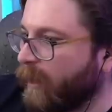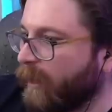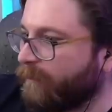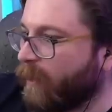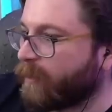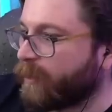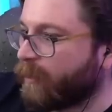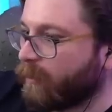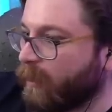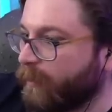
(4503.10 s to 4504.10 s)
Hey, Vaush, in
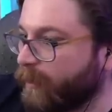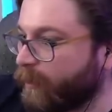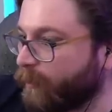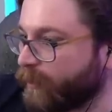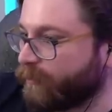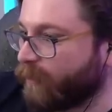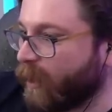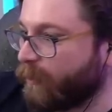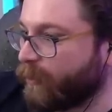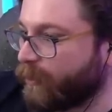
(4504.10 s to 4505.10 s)
Colombia, there was a
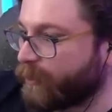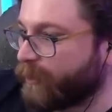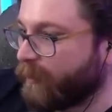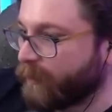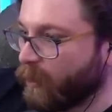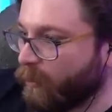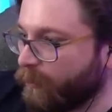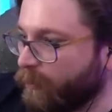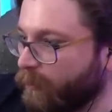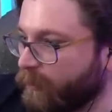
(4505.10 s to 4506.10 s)
tribe where they just dumped all
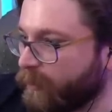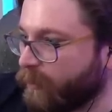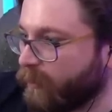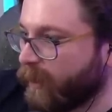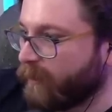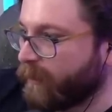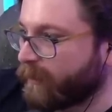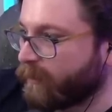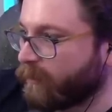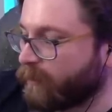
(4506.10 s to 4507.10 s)
the gold into a lake
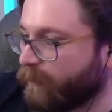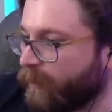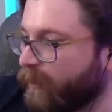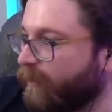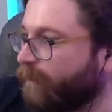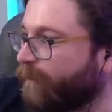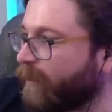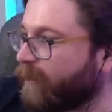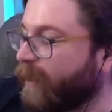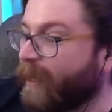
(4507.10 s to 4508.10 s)
because it looked pretty.
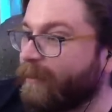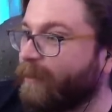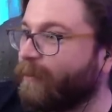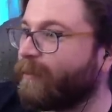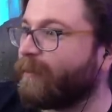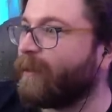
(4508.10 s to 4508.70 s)
Fuck yeah, dude.